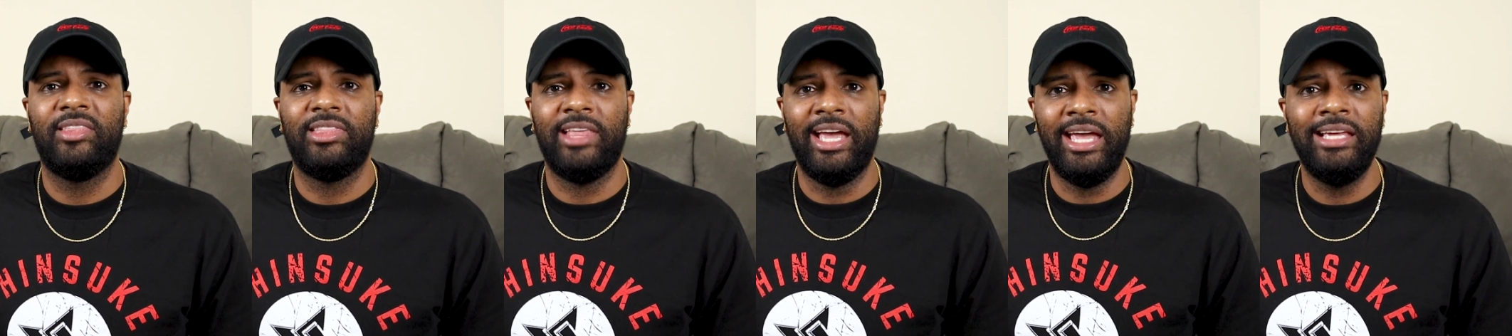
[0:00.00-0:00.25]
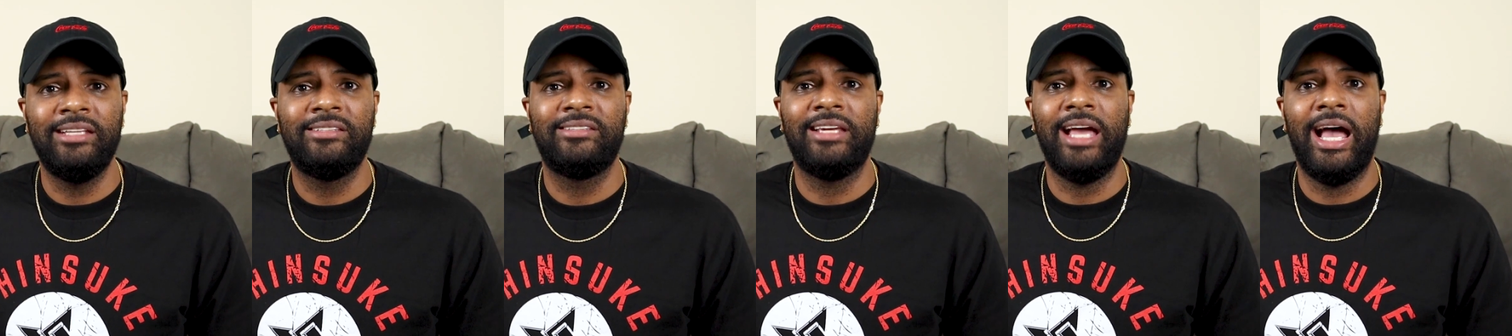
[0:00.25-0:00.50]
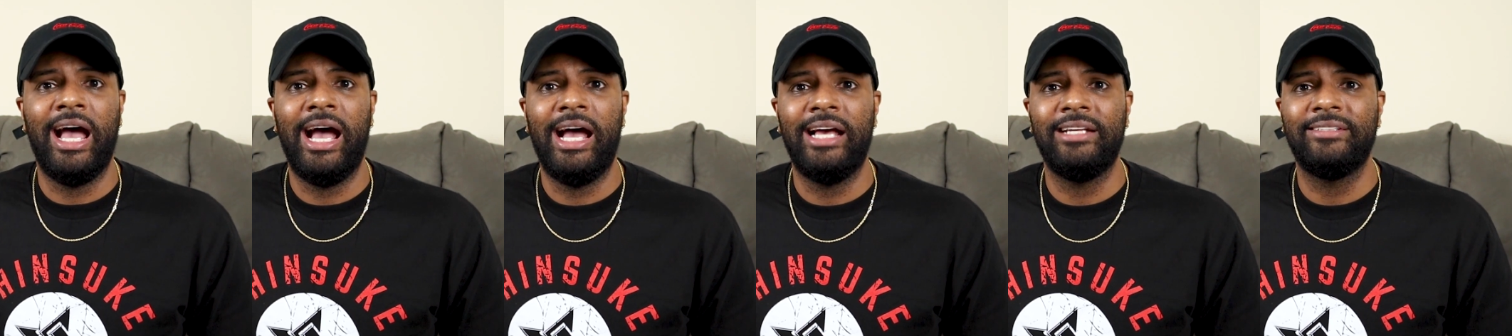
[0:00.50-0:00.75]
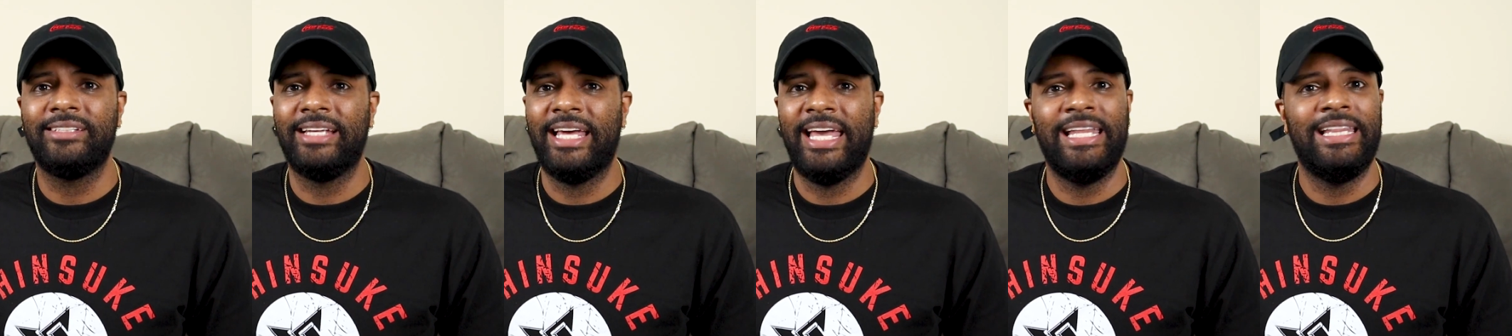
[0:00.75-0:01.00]
Thanks,
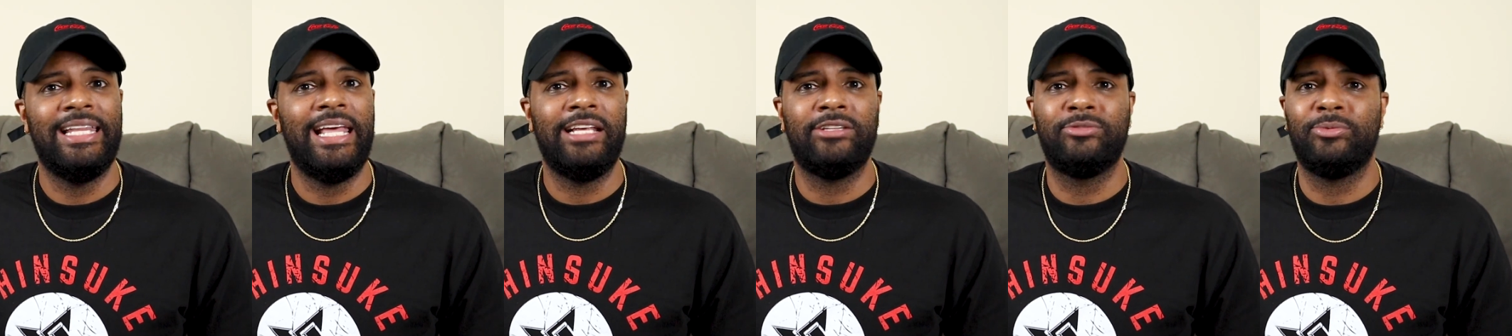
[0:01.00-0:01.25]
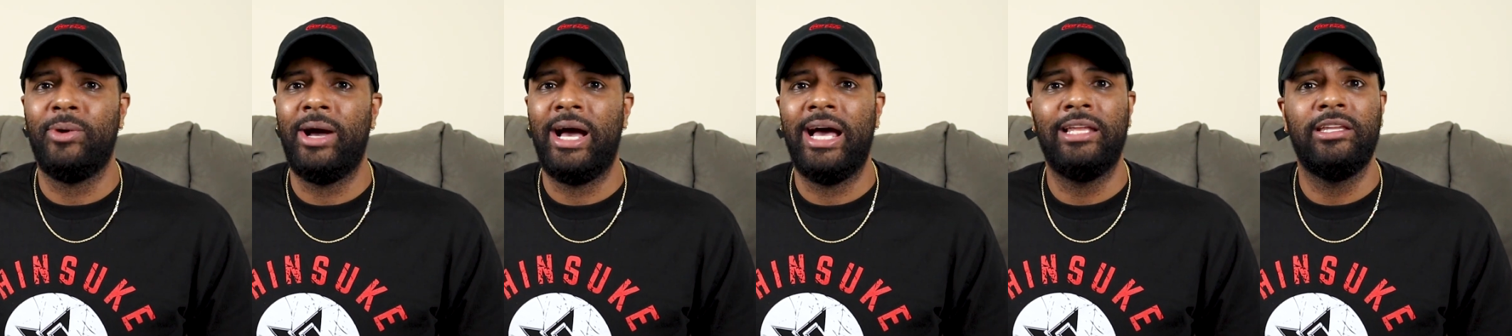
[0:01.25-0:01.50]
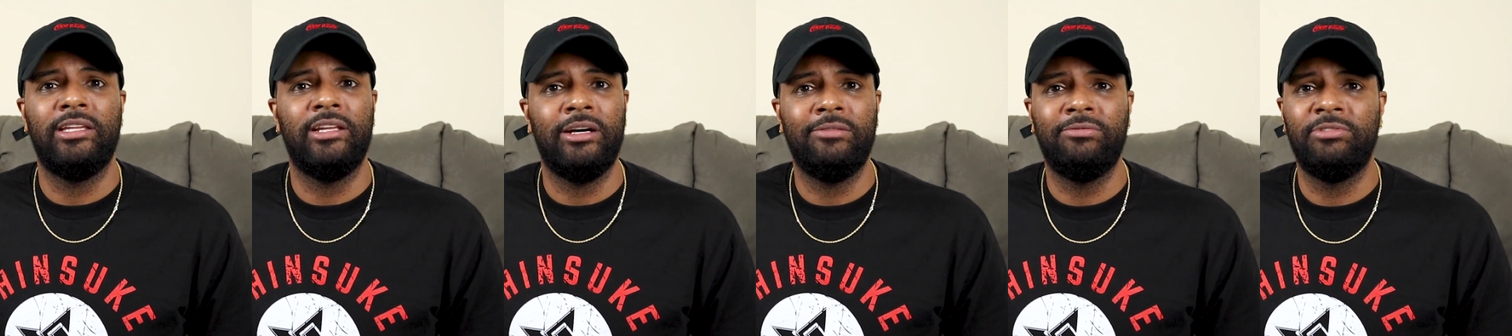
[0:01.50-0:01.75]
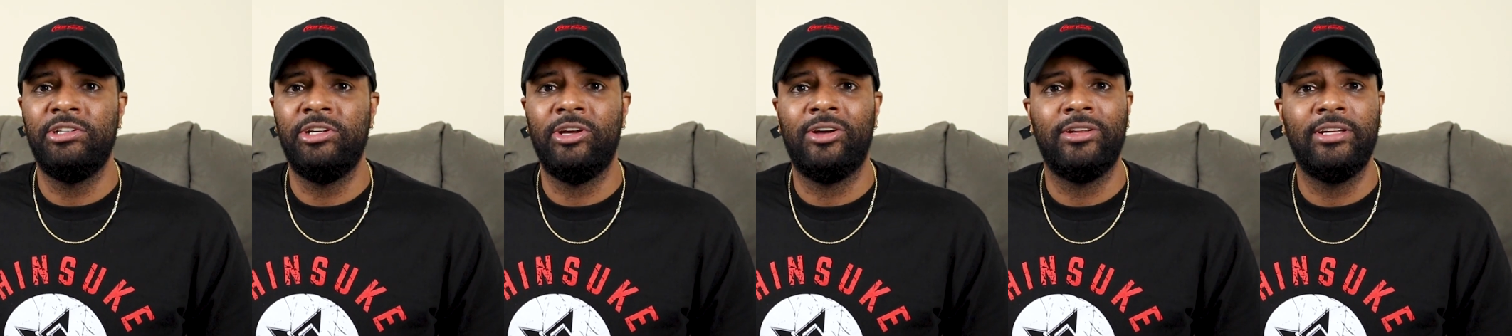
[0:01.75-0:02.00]
guys. And that's why I
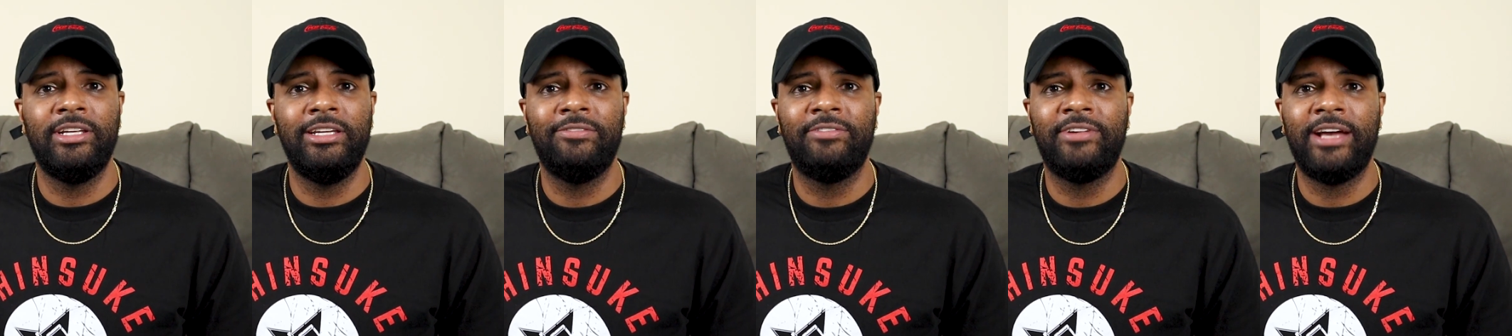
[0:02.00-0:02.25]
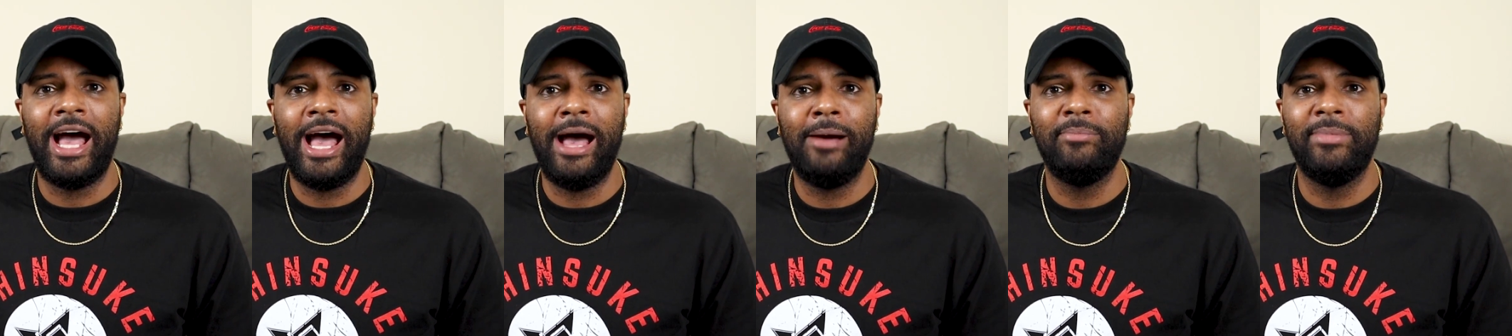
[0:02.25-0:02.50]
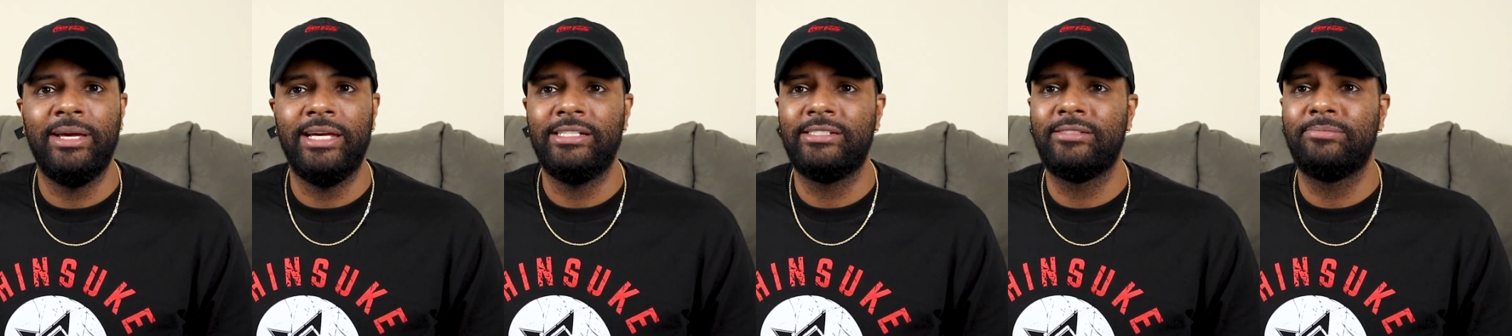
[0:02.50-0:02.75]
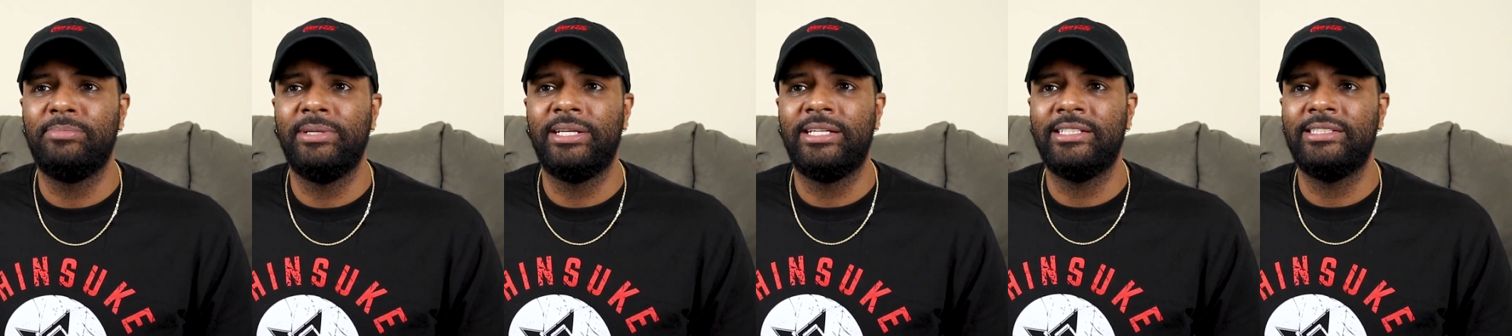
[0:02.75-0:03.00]
love when y'all leave
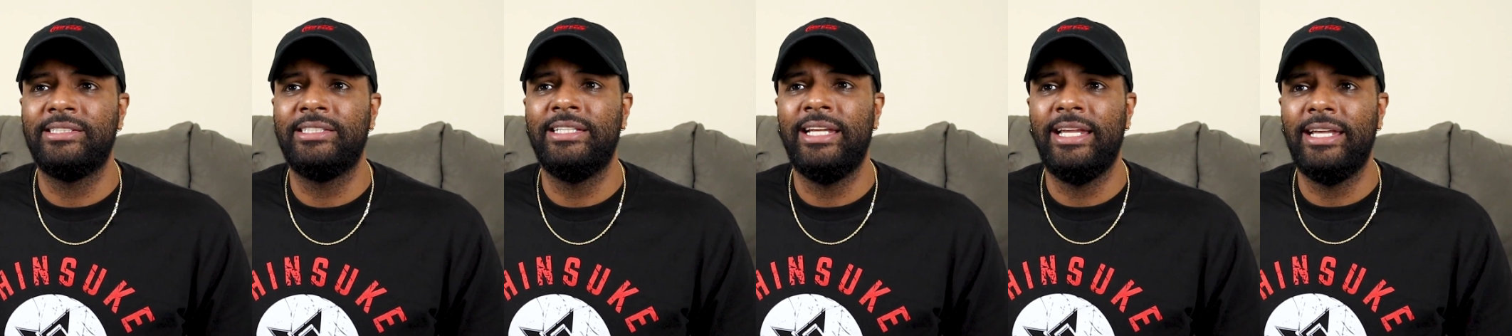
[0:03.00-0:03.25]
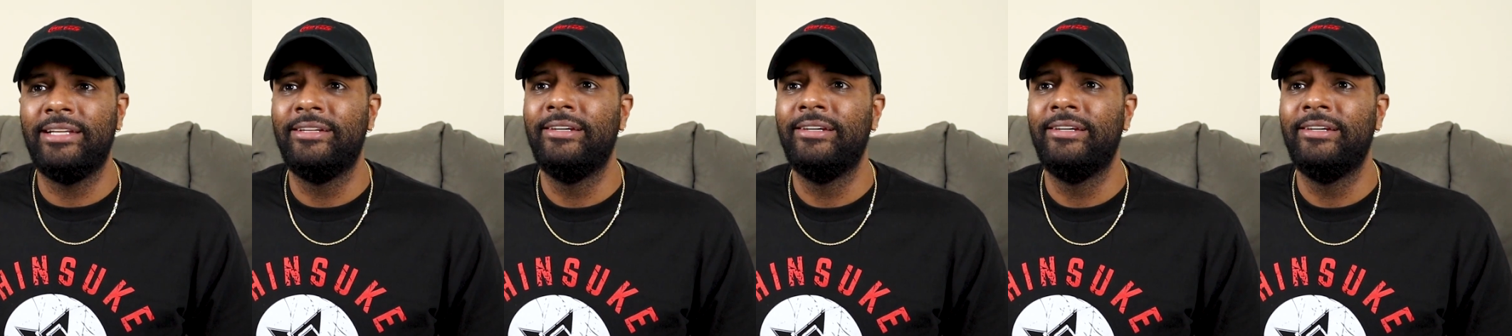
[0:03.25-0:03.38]
comments, because